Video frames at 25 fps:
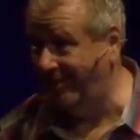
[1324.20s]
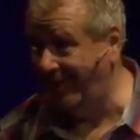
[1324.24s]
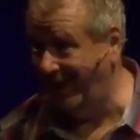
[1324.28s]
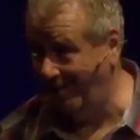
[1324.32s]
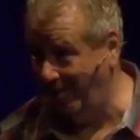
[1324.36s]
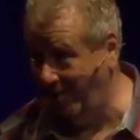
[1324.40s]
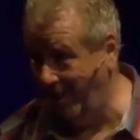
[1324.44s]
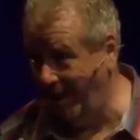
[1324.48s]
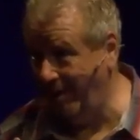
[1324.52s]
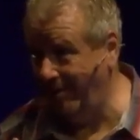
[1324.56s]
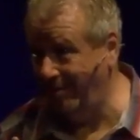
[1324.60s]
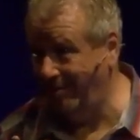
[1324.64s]

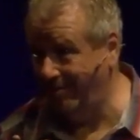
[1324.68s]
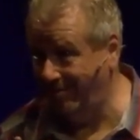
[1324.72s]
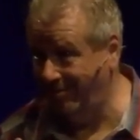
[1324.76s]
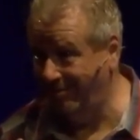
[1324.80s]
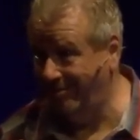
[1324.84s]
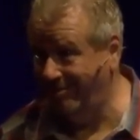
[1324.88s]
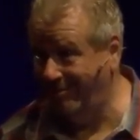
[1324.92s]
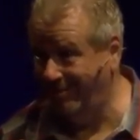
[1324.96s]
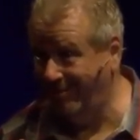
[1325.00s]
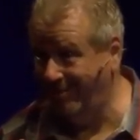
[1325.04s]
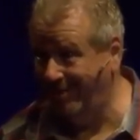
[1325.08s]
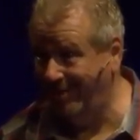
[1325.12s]
Amen?
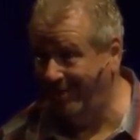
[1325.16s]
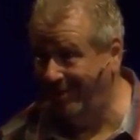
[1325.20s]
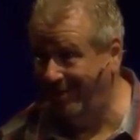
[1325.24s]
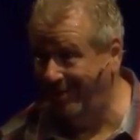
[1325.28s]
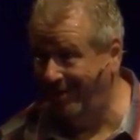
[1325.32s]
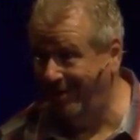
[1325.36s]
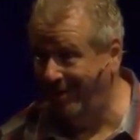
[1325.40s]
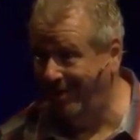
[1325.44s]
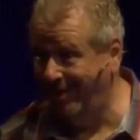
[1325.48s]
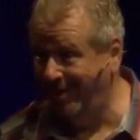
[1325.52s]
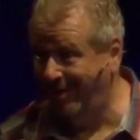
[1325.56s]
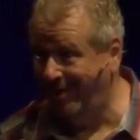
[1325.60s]

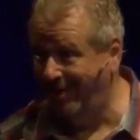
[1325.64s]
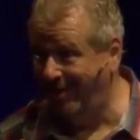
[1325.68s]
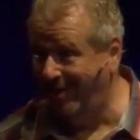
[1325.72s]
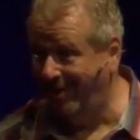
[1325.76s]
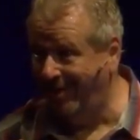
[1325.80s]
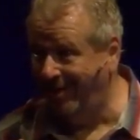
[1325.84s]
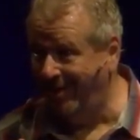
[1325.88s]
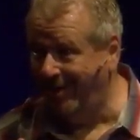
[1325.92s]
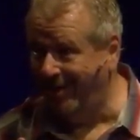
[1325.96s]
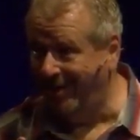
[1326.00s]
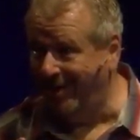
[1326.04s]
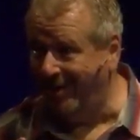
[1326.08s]

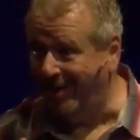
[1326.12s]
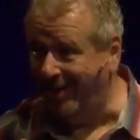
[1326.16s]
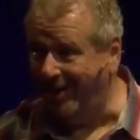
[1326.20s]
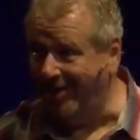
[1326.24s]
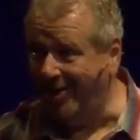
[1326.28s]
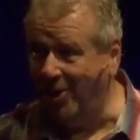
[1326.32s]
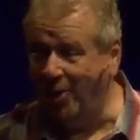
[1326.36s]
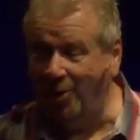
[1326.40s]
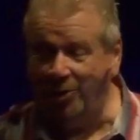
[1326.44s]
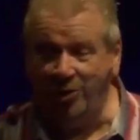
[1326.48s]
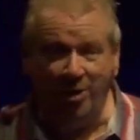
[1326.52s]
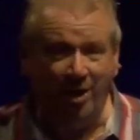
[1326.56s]

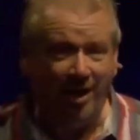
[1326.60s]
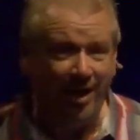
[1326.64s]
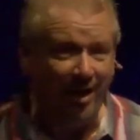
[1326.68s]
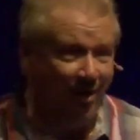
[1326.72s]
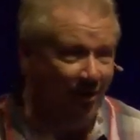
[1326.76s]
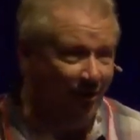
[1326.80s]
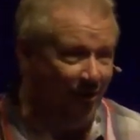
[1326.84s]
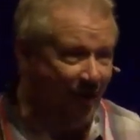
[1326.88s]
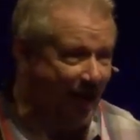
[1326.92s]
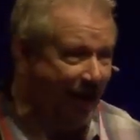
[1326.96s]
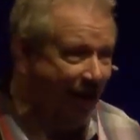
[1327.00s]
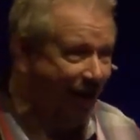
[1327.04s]
You know, you
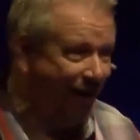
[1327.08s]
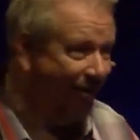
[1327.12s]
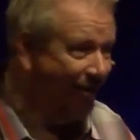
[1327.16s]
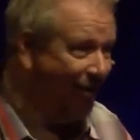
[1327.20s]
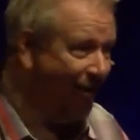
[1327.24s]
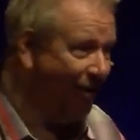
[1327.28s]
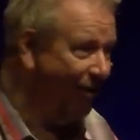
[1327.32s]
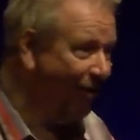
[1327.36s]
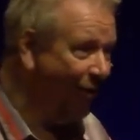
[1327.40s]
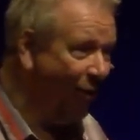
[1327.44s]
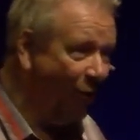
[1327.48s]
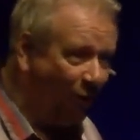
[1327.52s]
hear that
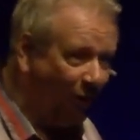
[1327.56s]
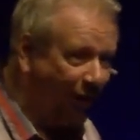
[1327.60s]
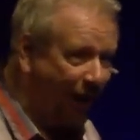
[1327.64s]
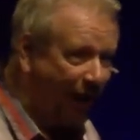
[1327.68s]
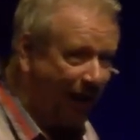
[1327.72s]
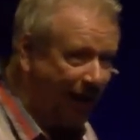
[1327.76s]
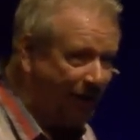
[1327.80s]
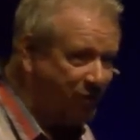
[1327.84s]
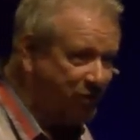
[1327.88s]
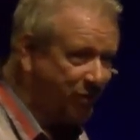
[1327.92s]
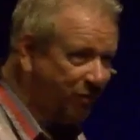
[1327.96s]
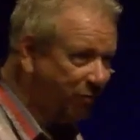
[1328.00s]
on all
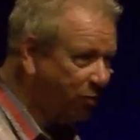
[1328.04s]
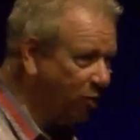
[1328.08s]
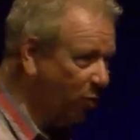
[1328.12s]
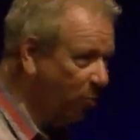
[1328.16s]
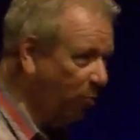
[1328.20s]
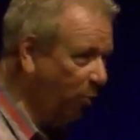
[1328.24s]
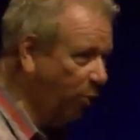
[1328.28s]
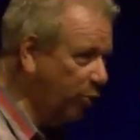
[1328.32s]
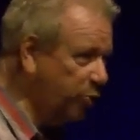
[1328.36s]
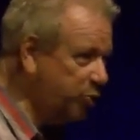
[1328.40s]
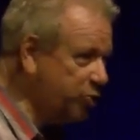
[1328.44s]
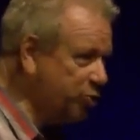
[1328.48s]
kinds of
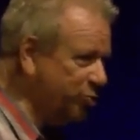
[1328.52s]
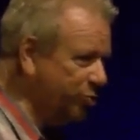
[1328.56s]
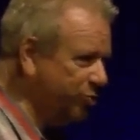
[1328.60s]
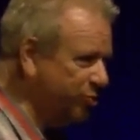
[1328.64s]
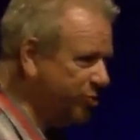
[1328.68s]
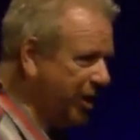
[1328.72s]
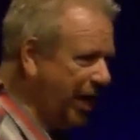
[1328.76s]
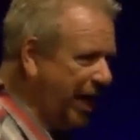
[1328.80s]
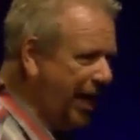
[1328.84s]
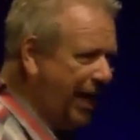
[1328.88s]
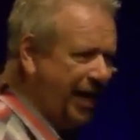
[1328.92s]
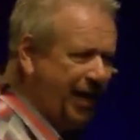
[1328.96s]

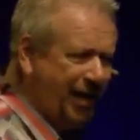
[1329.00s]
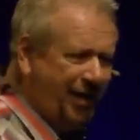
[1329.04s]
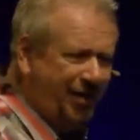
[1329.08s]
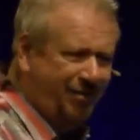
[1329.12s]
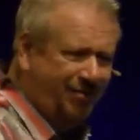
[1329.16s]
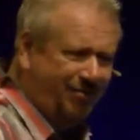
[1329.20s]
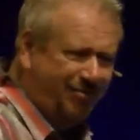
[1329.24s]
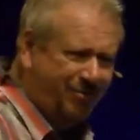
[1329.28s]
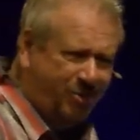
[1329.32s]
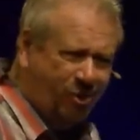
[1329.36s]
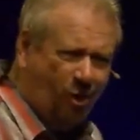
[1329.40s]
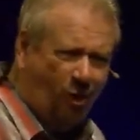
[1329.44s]
commercials. Hey,
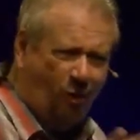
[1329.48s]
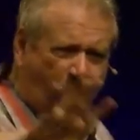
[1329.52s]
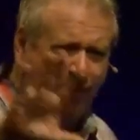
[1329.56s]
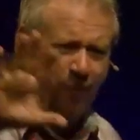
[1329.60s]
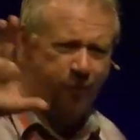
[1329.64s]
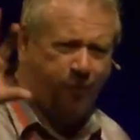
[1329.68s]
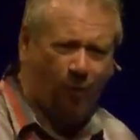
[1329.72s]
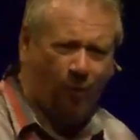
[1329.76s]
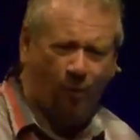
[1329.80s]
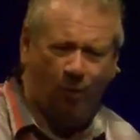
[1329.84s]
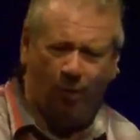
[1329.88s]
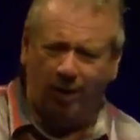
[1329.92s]
go
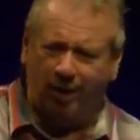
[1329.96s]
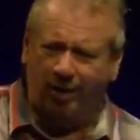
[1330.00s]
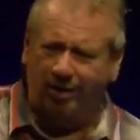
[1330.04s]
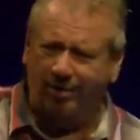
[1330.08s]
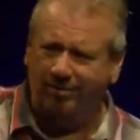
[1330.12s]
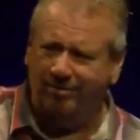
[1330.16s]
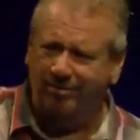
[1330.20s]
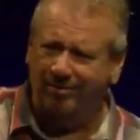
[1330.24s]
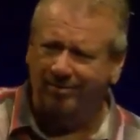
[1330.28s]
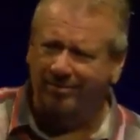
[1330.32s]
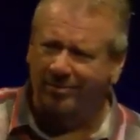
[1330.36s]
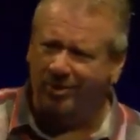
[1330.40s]
for it.
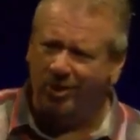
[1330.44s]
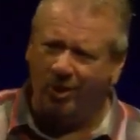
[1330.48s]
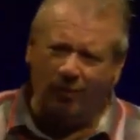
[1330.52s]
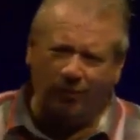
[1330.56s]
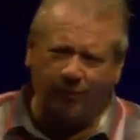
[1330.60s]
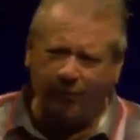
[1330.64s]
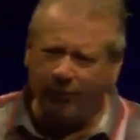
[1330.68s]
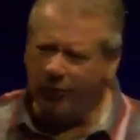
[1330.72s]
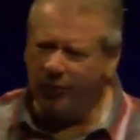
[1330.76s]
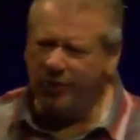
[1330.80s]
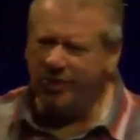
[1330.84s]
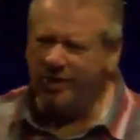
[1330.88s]
Go
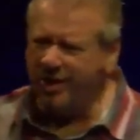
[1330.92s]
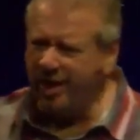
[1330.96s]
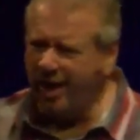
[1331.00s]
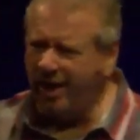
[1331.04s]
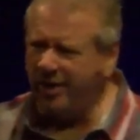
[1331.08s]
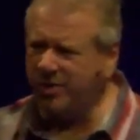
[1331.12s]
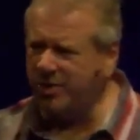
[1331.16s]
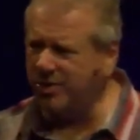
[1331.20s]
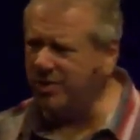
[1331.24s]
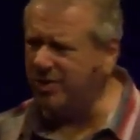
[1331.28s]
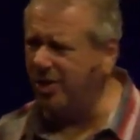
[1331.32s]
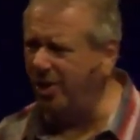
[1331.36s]
for the
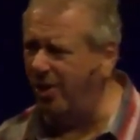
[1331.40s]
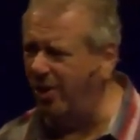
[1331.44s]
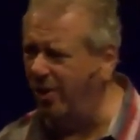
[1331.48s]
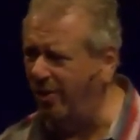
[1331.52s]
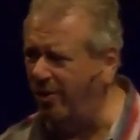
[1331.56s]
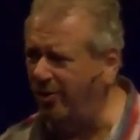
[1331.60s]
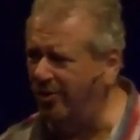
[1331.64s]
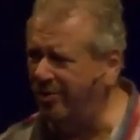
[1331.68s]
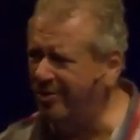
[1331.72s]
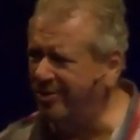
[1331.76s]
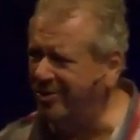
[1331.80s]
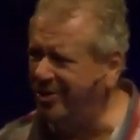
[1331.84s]

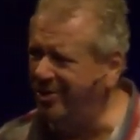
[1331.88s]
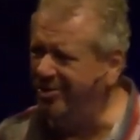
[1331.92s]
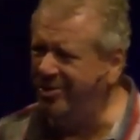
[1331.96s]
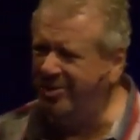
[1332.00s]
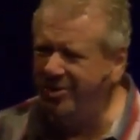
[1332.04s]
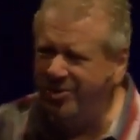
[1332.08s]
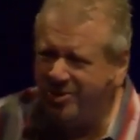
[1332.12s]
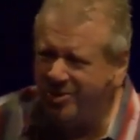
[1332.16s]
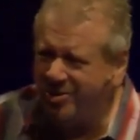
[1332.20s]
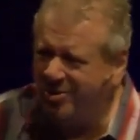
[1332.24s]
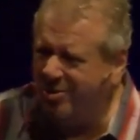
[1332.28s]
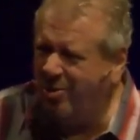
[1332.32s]
gusto. You're
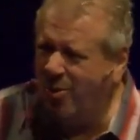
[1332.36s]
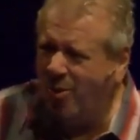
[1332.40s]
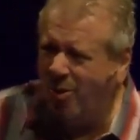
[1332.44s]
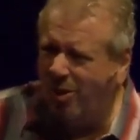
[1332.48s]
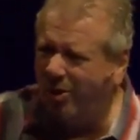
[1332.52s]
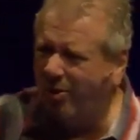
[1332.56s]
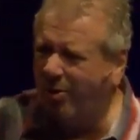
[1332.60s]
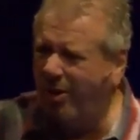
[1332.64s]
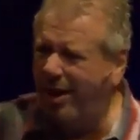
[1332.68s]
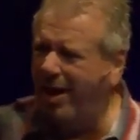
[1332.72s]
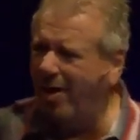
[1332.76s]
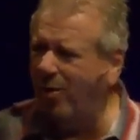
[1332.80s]
just
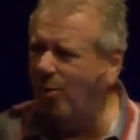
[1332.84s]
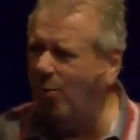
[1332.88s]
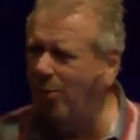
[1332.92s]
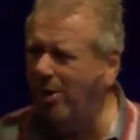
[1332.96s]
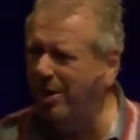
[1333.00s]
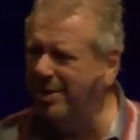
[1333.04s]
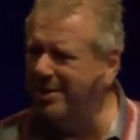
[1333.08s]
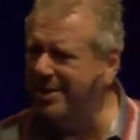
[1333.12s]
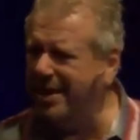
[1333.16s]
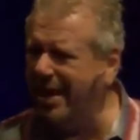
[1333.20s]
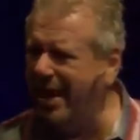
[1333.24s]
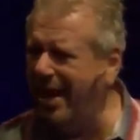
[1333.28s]
going around
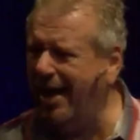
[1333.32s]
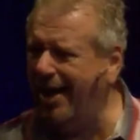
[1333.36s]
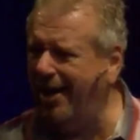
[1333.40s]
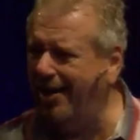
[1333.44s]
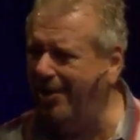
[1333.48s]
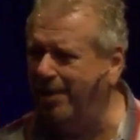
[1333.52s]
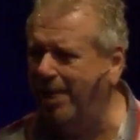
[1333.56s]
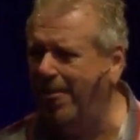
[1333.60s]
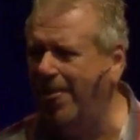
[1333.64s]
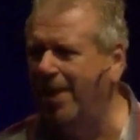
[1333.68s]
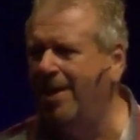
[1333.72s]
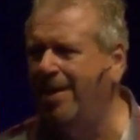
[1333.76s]
one
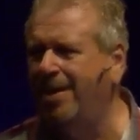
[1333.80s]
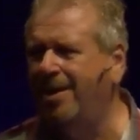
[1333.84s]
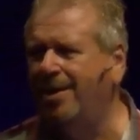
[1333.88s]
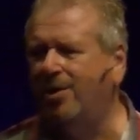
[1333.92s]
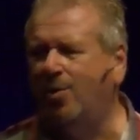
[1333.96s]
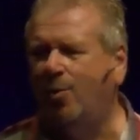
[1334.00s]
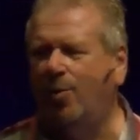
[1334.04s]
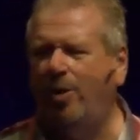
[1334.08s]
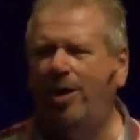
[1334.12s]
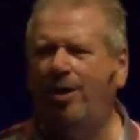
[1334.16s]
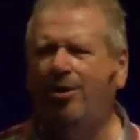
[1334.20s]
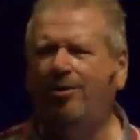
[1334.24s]
time.
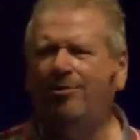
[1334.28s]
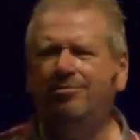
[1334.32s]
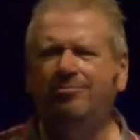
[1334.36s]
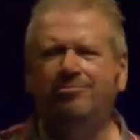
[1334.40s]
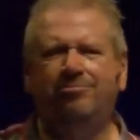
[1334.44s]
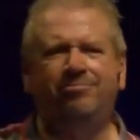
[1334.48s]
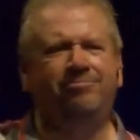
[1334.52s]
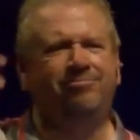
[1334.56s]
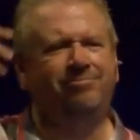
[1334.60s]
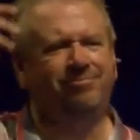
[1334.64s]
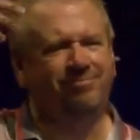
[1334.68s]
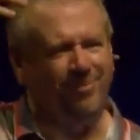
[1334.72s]

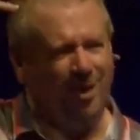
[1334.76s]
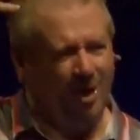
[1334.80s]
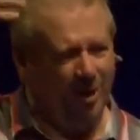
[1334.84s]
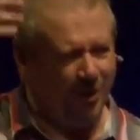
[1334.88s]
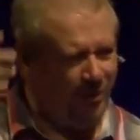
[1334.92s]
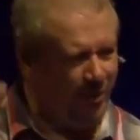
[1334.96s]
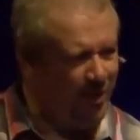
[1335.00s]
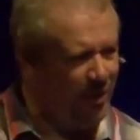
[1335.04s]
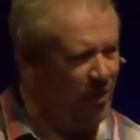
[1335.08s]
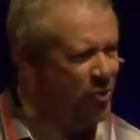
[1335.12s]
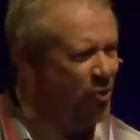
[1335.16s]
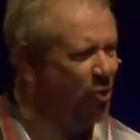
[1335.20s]
Well,
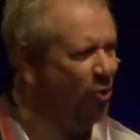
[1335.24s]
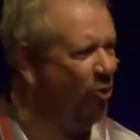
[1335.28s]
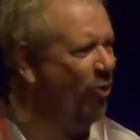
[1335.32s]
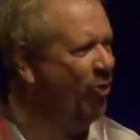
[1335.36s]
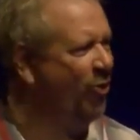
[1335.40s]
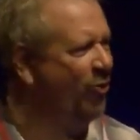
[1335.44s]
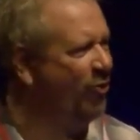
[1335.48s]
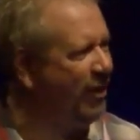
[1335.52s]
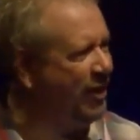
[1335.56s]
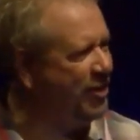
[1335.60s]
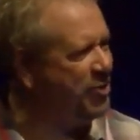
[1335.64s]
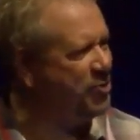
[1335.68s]
on this
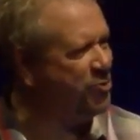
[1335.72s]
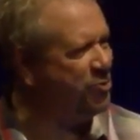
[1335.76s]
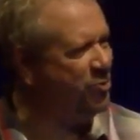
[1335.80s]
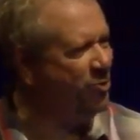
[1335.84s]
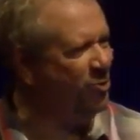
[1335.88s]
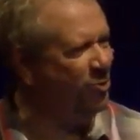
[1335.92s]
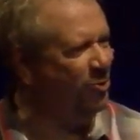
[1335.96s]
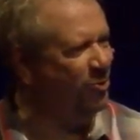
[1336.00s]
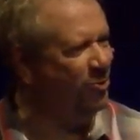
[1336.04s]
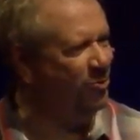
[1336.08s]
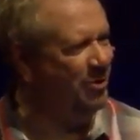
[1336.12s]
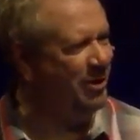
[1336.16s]
earth, that's
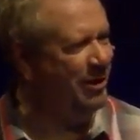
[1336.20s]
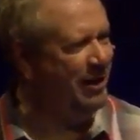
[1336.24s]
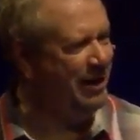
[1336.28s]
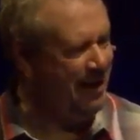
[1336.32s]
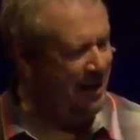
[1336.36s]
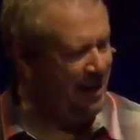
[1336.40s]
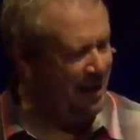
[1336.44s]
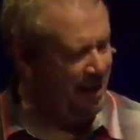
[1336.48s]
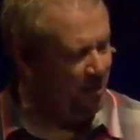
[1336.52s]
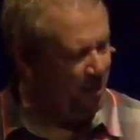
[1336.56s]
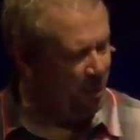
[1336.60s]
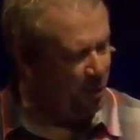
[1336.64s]
true.
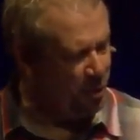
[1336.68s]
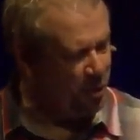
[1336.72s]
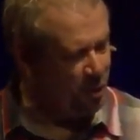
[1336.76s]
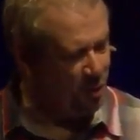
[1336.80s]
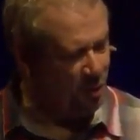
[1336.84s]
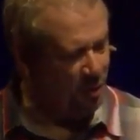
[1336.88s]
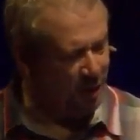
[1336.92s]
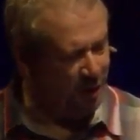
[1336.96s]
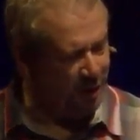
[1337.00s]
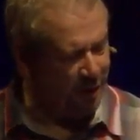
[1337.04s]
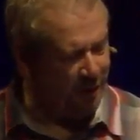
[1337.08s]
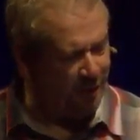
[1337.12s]
But you're
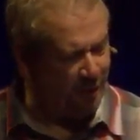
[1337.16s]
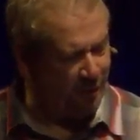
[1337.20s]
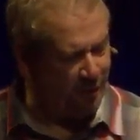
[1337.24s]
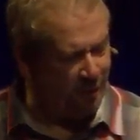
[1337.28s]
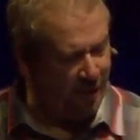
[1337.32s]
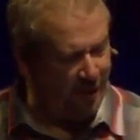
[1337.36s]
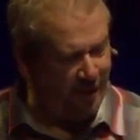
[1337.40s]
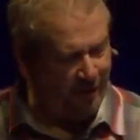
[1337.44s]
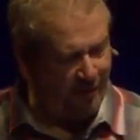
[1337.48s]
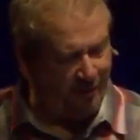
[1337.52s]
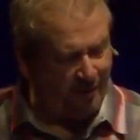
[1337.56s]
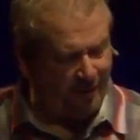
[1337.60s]
going to live
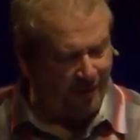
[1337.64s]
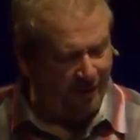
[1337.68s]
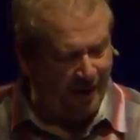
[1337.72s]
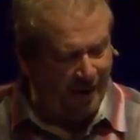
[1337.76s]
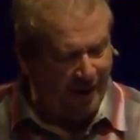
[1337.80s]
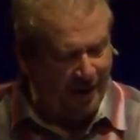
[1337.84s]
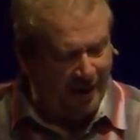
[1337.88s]
forever.